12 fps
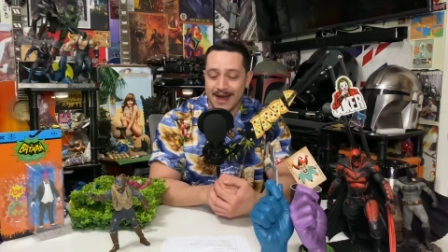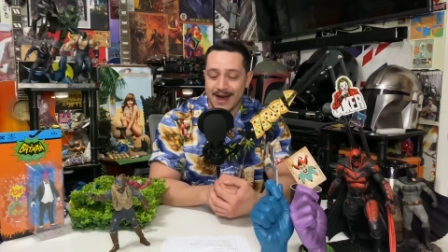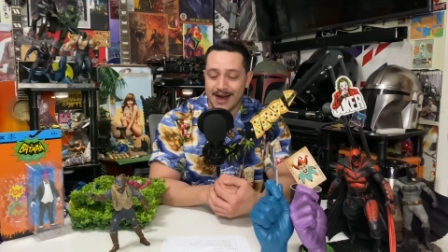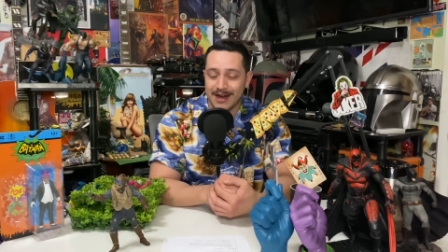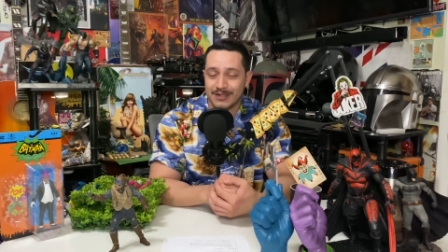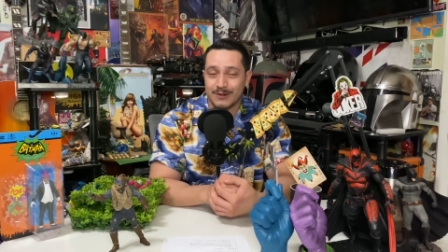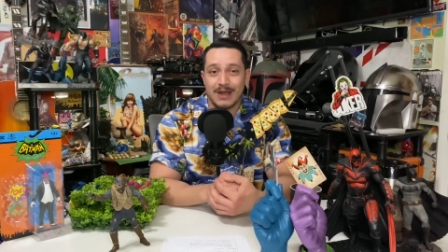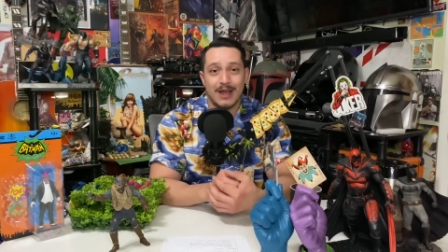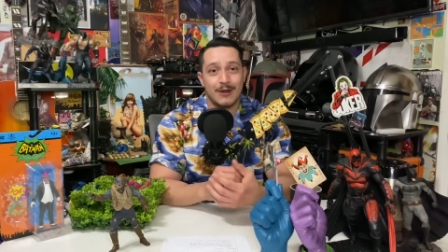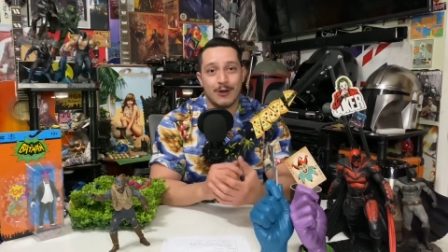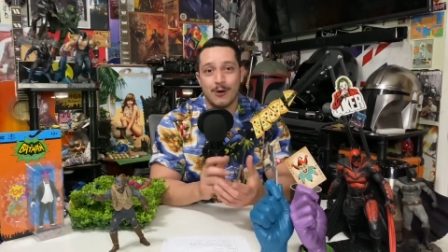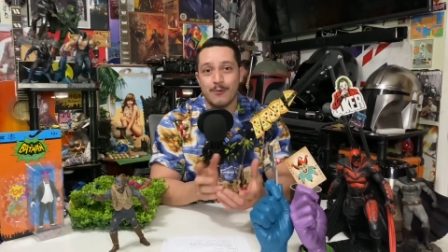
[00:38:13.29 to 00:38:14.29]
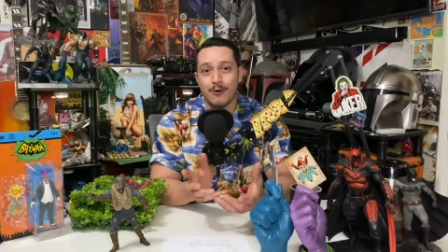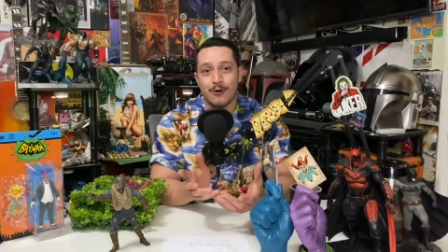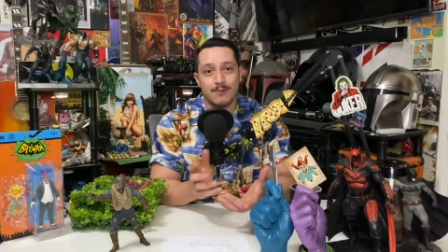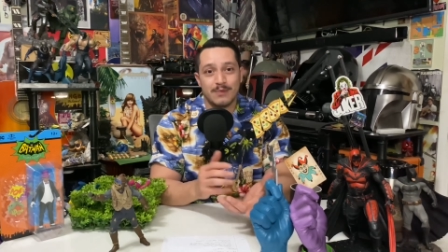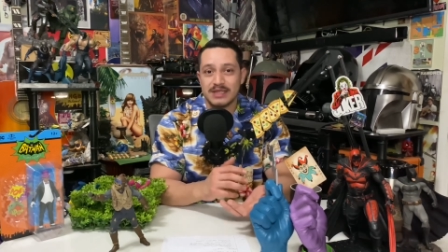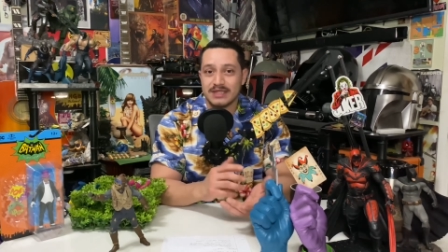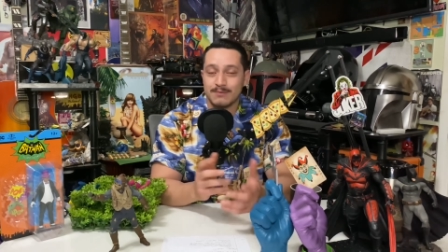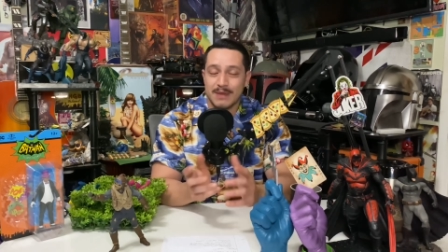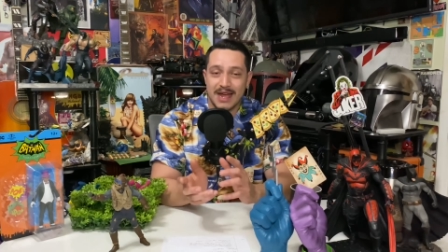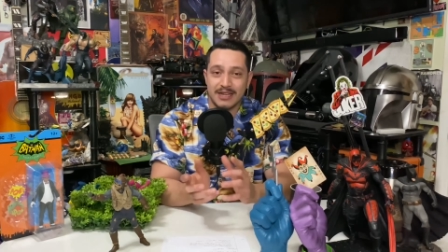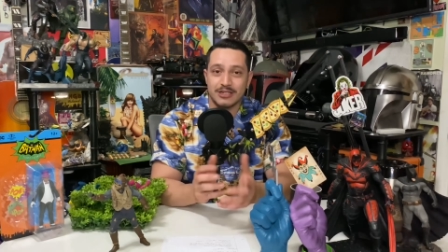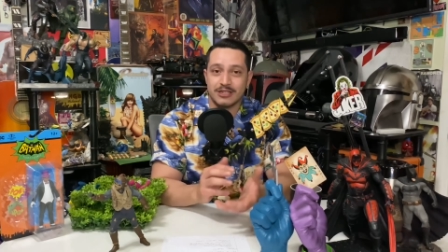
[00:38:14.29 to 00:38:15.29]
Uh, so yeah, no more
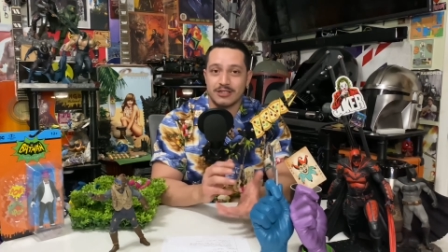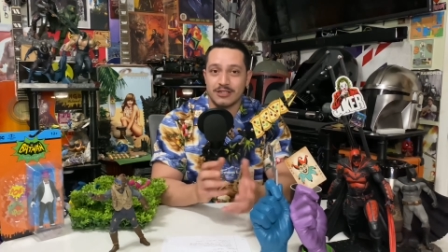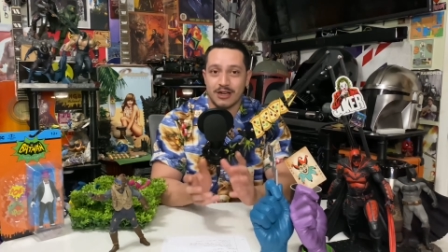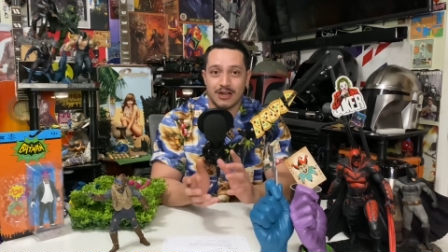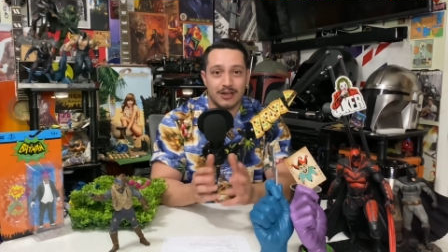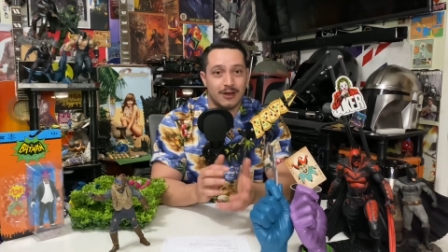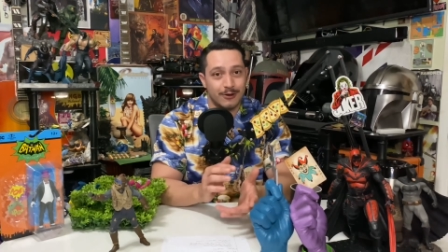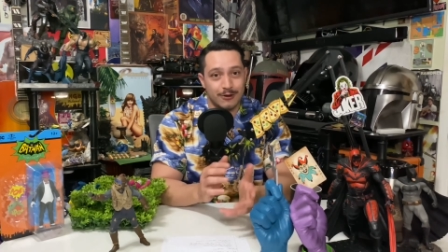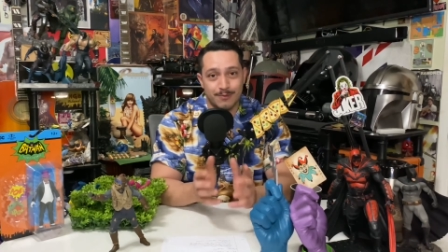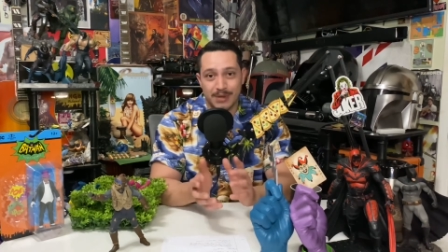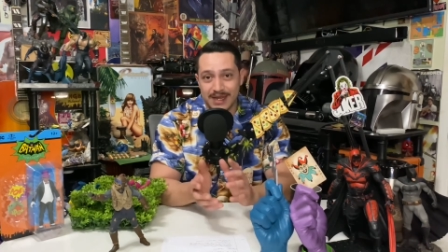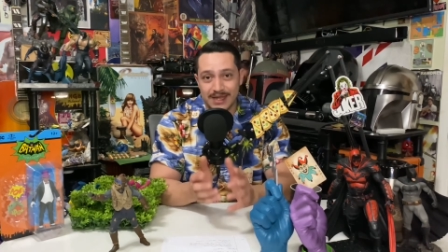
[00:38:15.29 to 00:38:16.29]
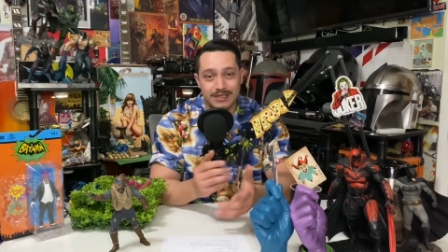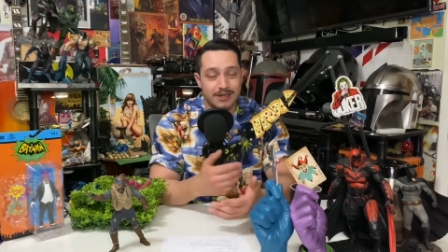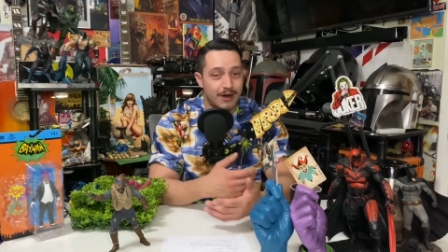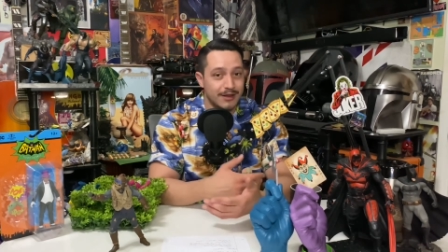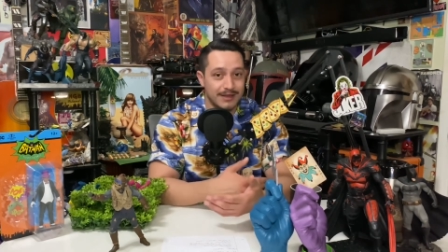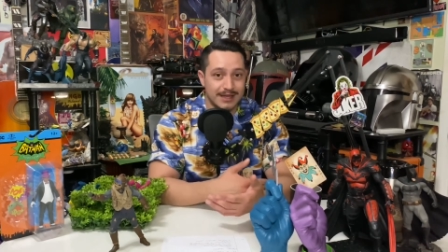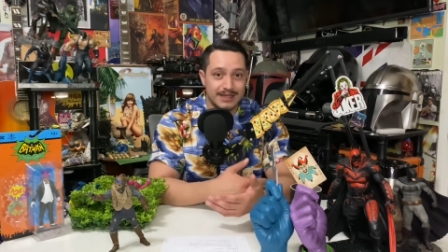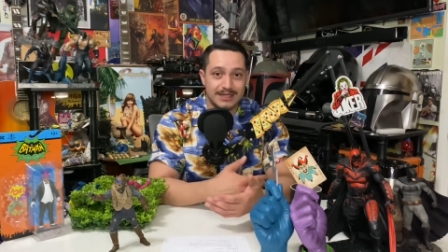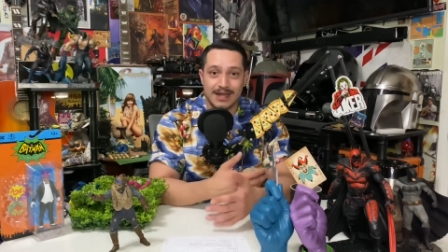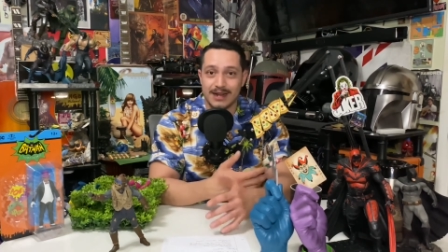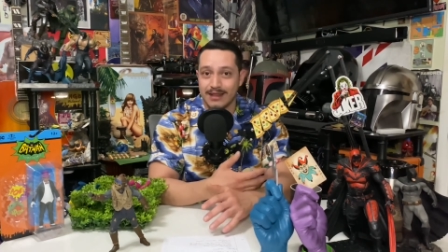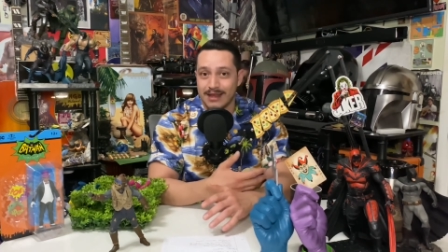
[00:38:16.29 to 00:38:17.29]
mismatched uh, colored pins on the
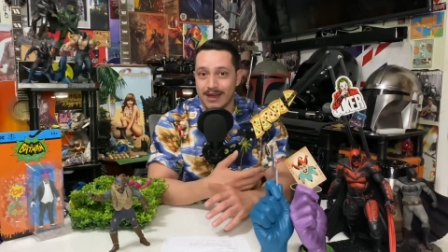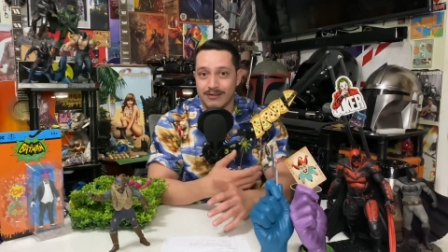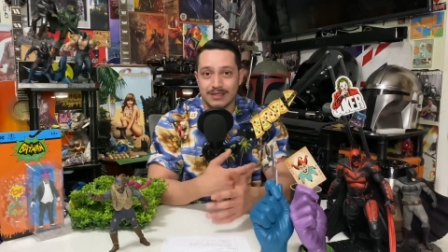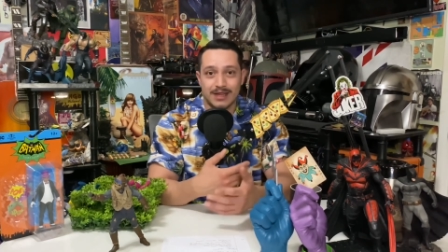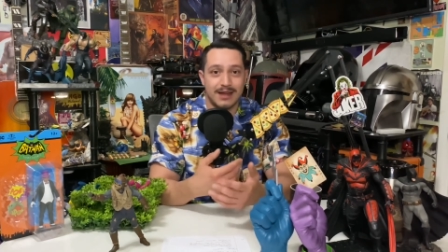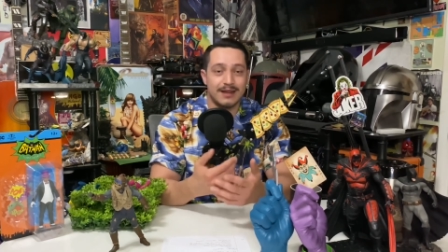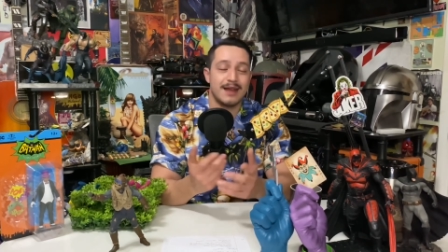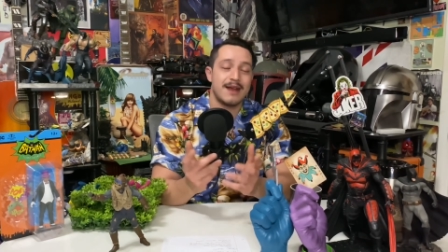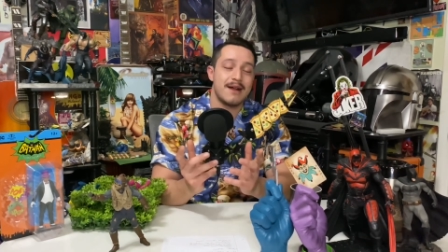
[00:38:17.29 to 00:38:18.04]
inside and the outside.